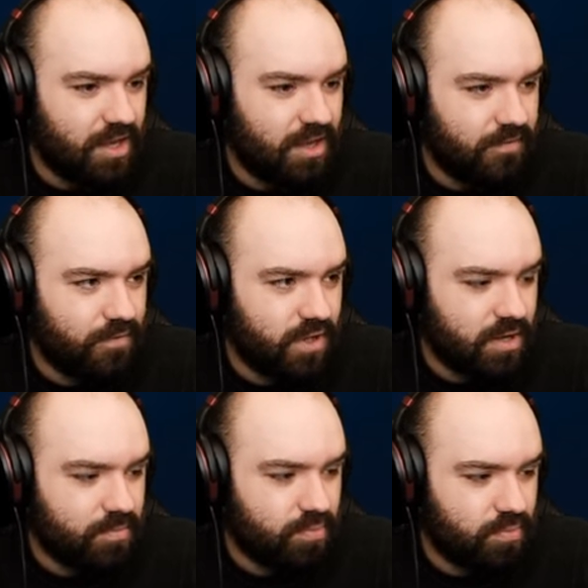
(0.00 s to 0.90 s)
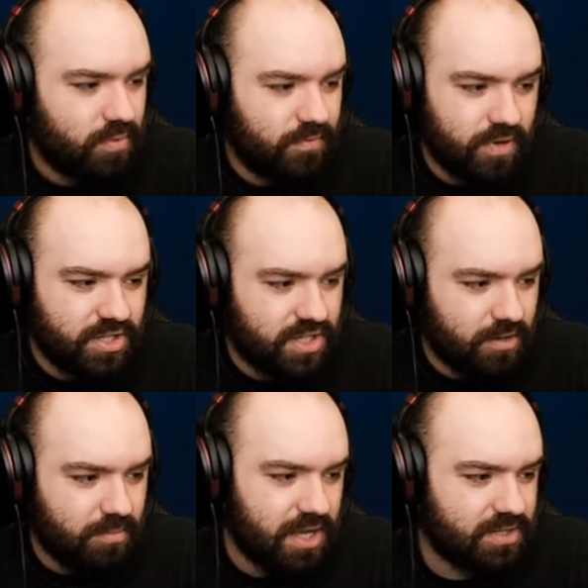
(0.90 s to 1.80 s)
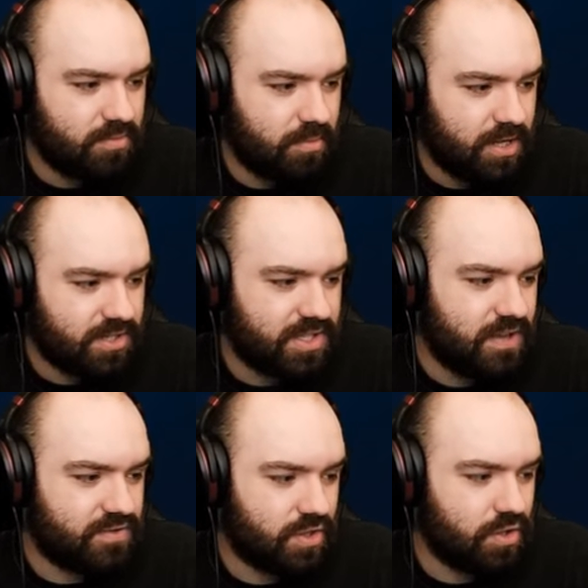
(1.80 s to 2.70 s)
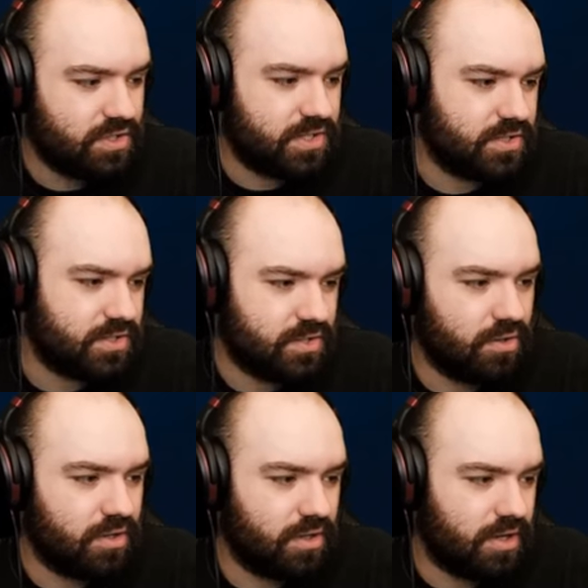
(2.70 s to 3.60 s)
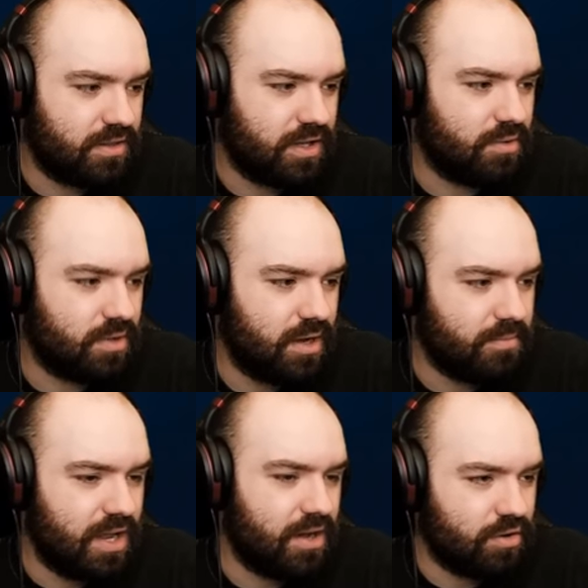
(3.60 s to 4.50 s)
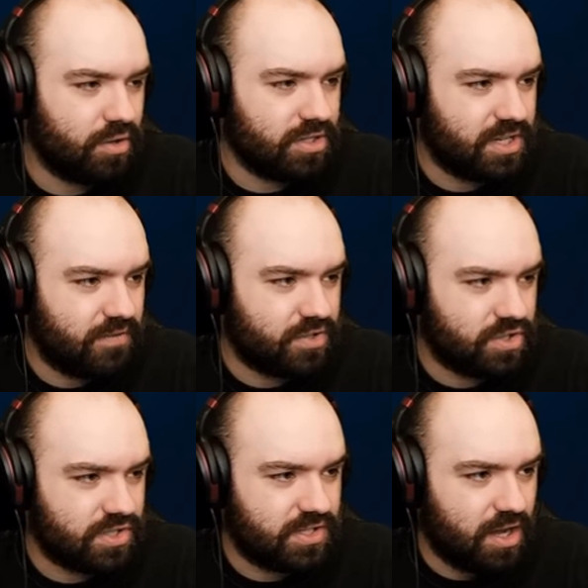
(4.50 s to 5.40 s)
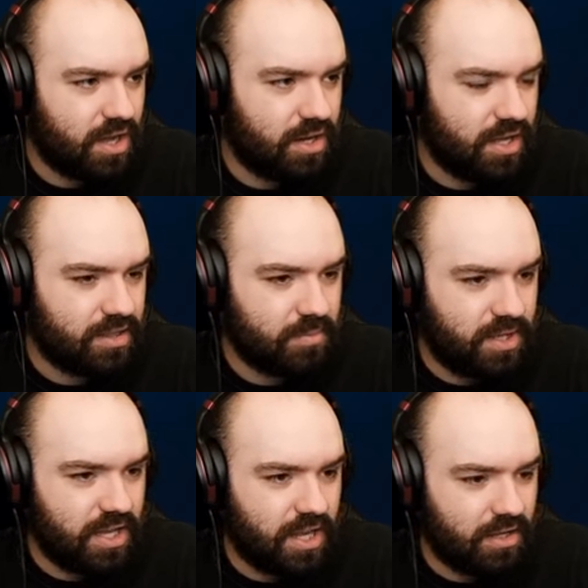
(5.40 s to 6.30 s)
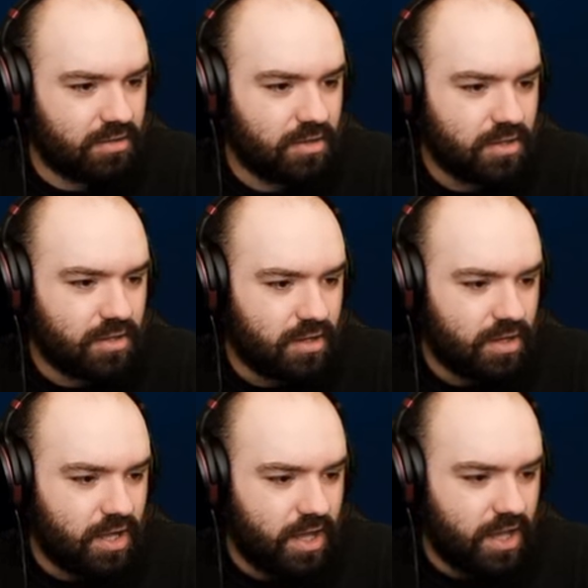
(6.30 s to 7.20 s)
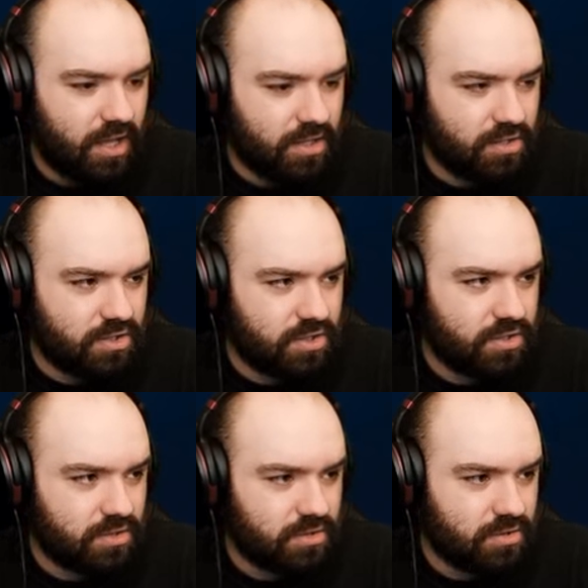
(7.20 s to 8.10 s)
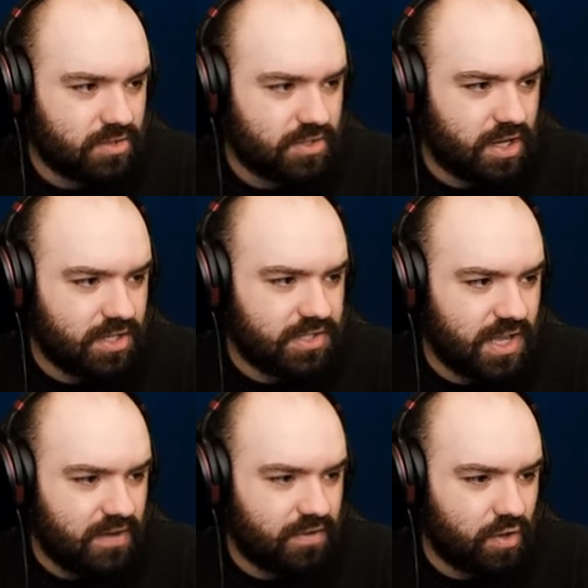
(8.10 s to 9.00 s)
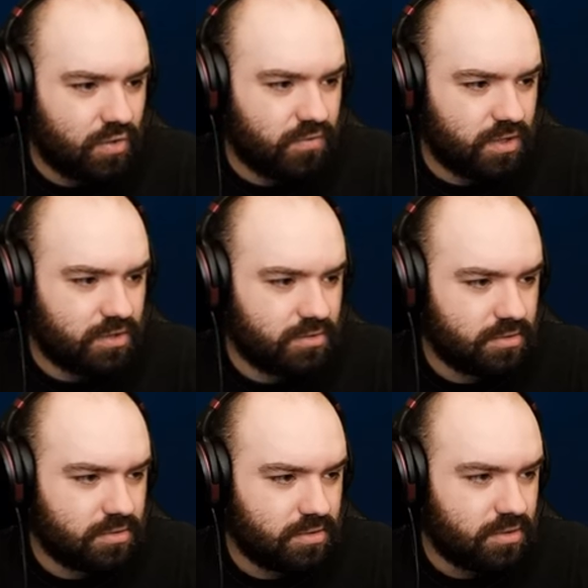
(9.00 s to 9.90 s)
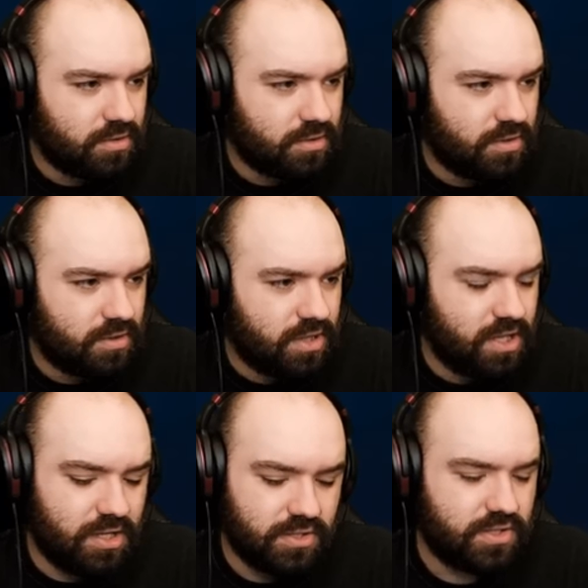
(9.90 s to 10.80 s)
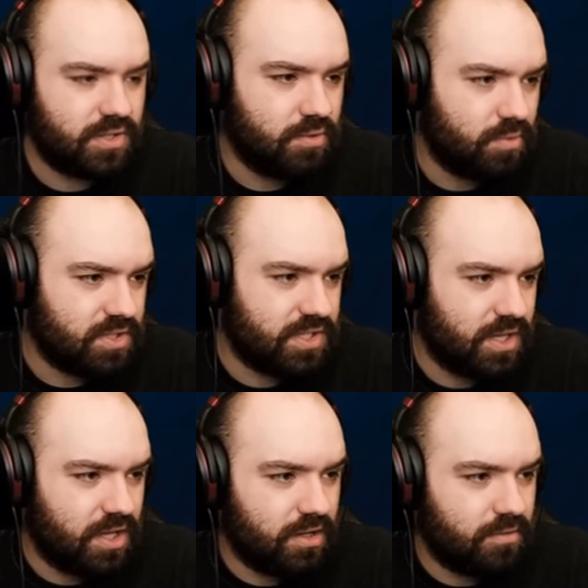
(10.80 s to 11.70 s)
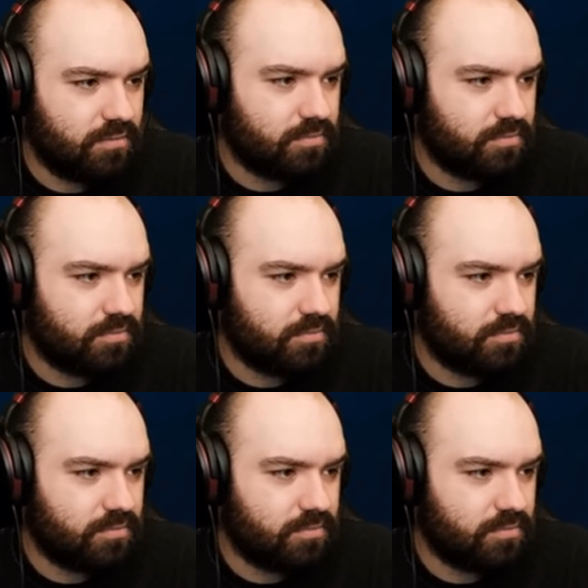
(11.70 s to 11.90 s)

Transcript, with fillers: I feel like i have reached our maximum amount of save slots, so I think I'm now going to have to just start at the beginning and start saving over these once again.